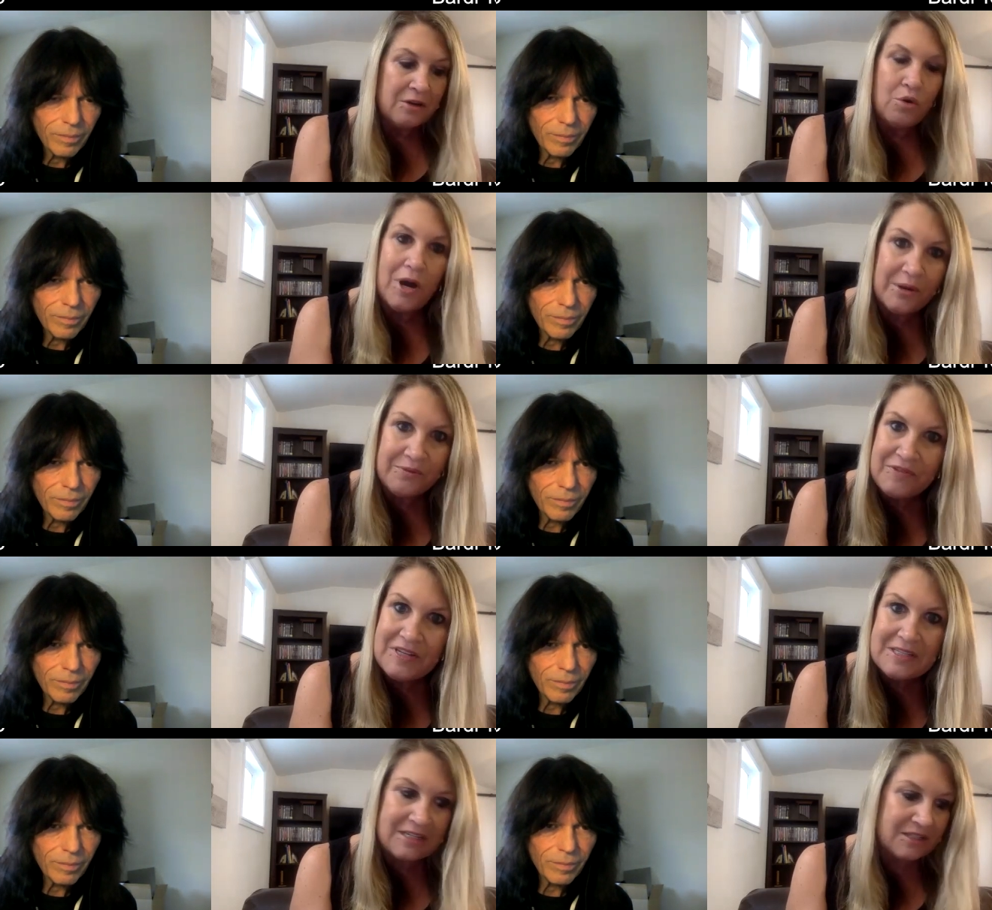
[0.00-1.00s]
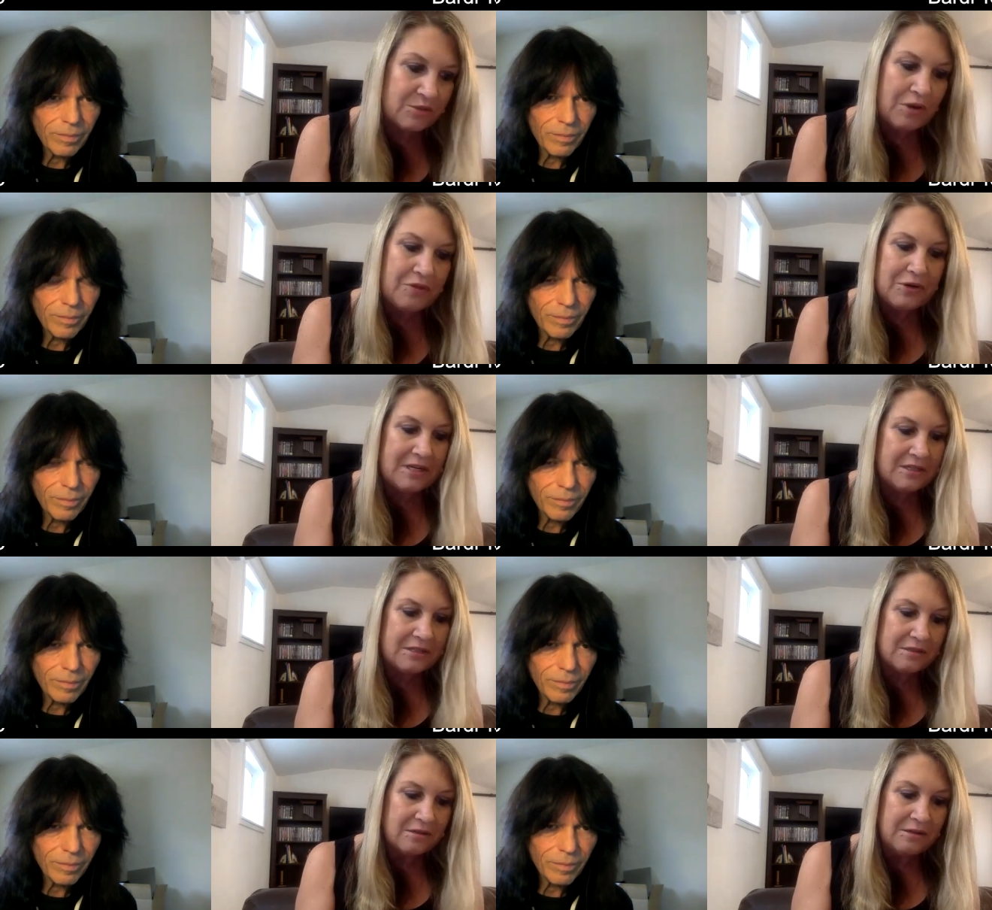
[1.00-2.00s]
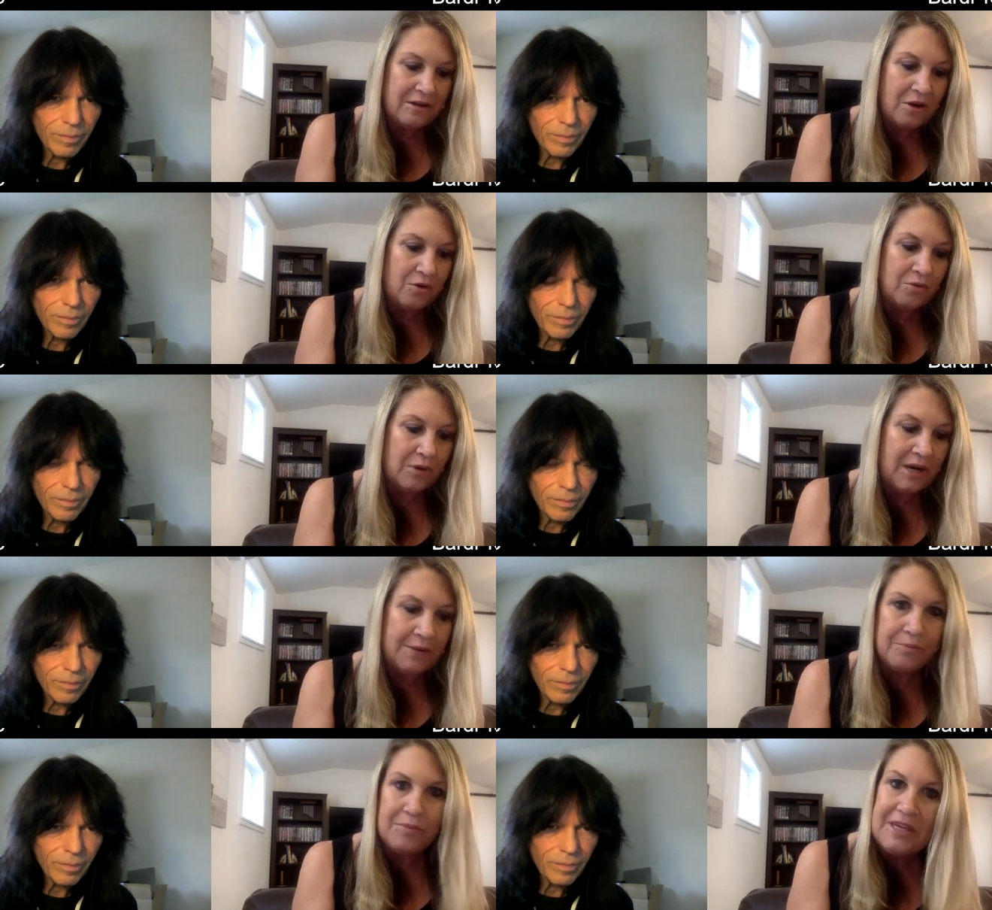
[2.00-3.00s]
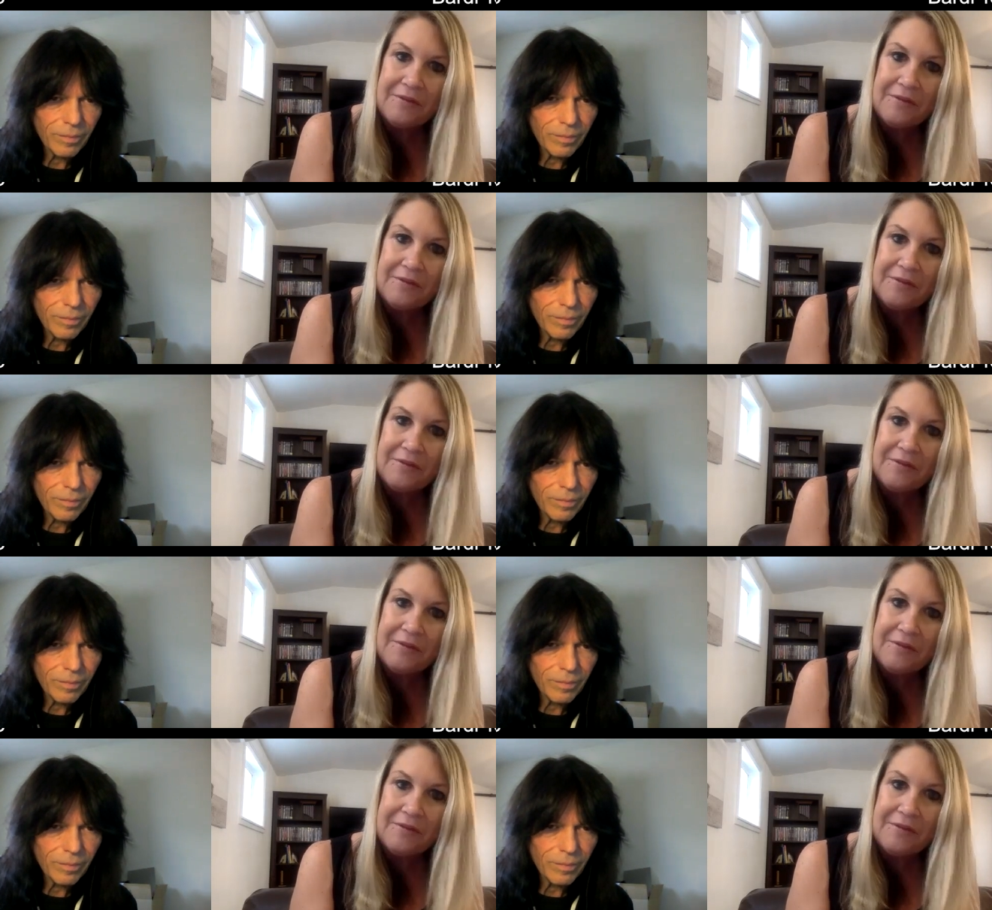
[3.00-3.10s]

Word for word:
Speaker 1: quantum physics, whether it's, you know,